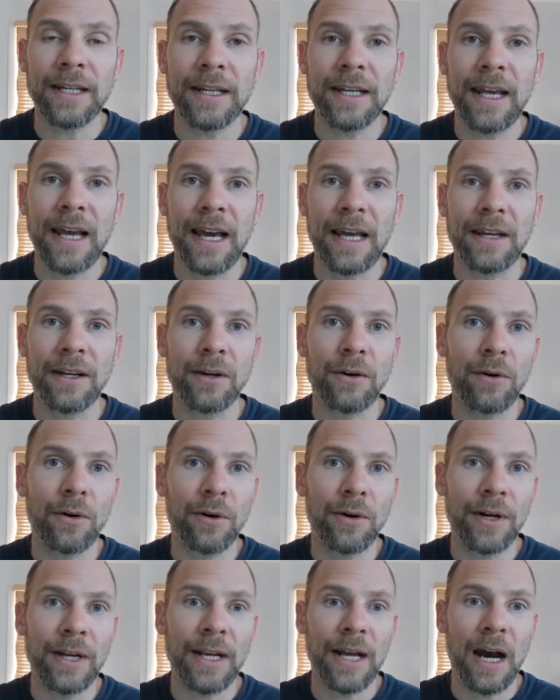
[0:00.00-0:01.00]

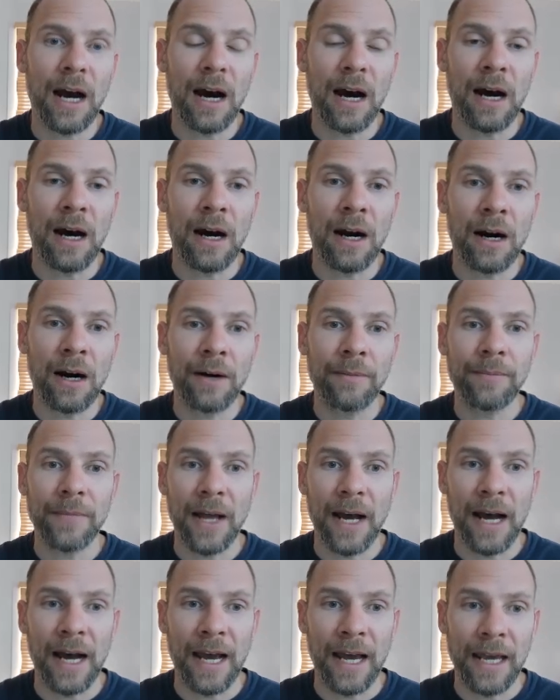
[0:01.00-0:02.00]
category
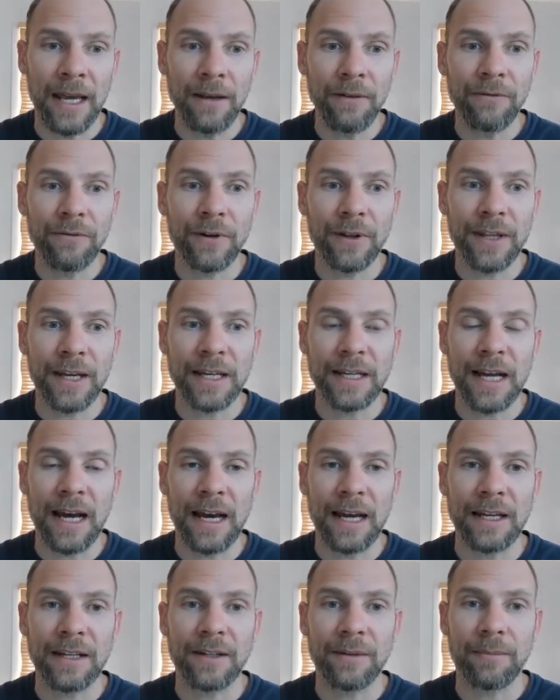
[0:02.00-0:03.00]
RI for that
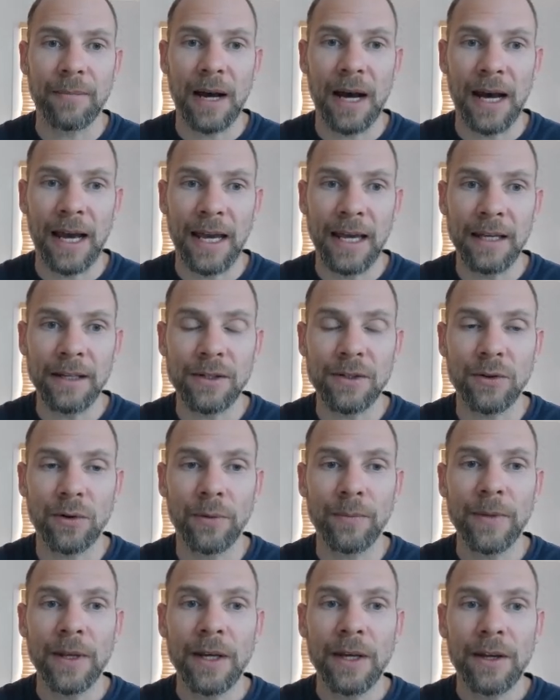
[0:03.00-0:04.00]
item I.
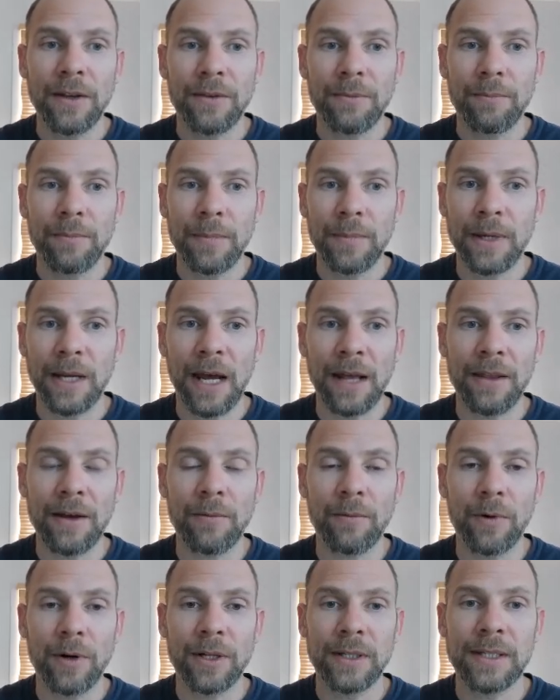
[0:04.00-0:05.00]
So in other
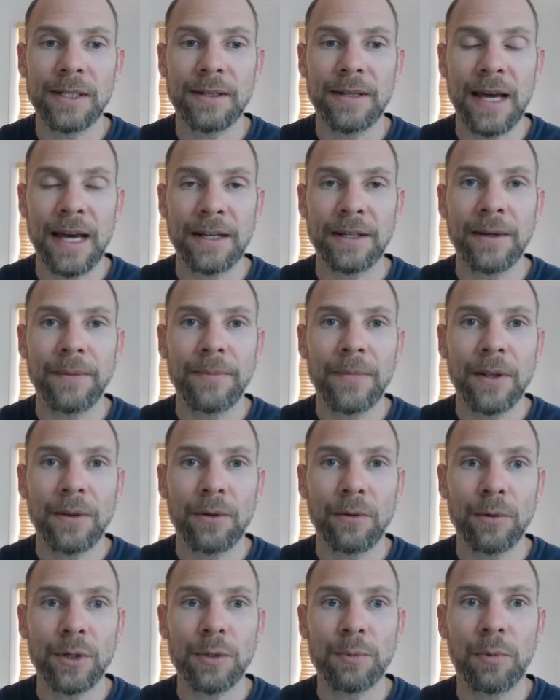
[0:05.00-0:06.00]
words, that
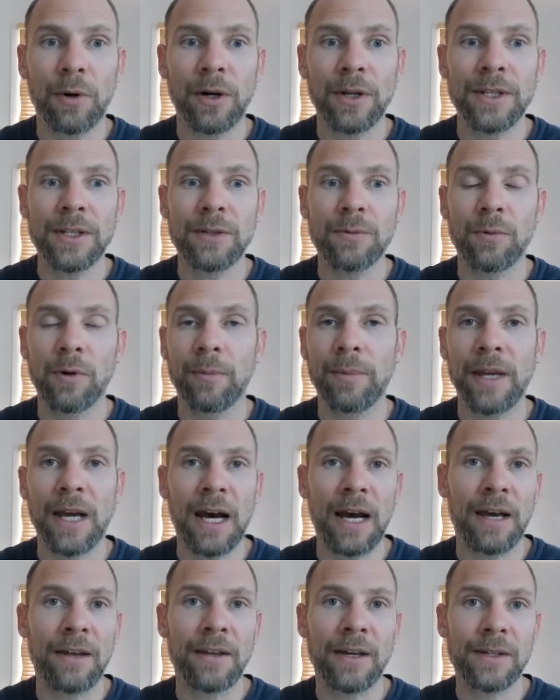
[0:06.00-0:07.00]
the response will be
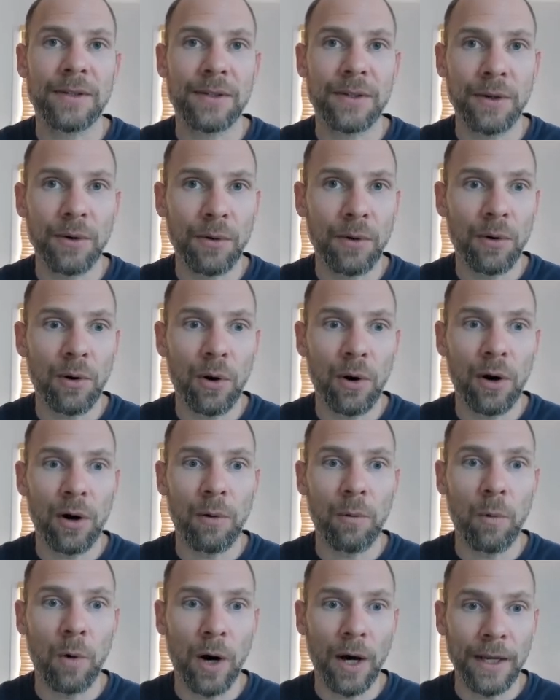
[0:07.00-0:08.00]
either 0 or
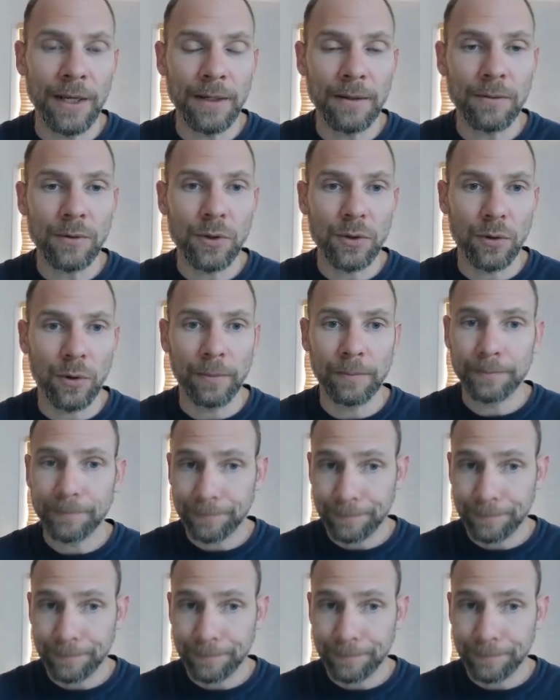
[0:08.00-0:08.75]
1. So